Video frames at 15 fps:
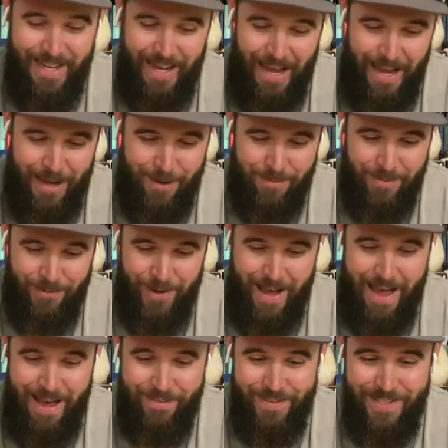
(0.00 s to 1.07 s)
If you
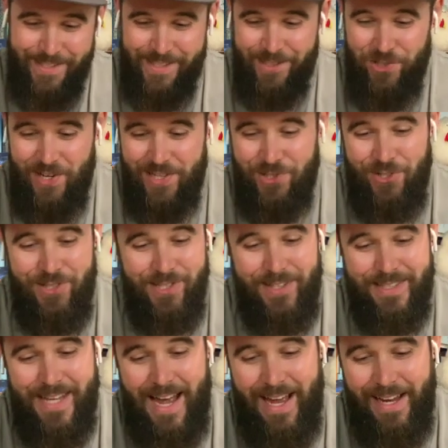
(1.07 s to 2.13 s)
have any suggestions on
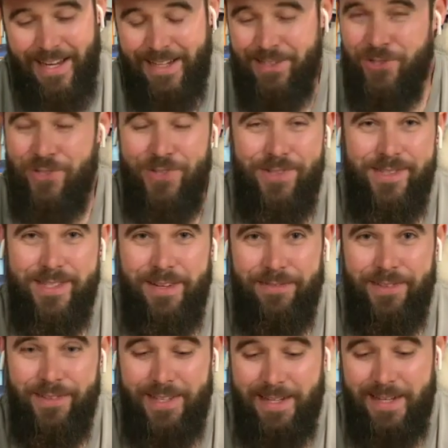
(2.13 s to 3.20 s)
tying shoes
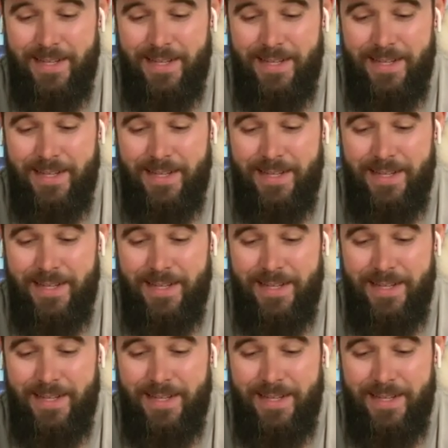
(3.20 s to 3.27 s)
differently,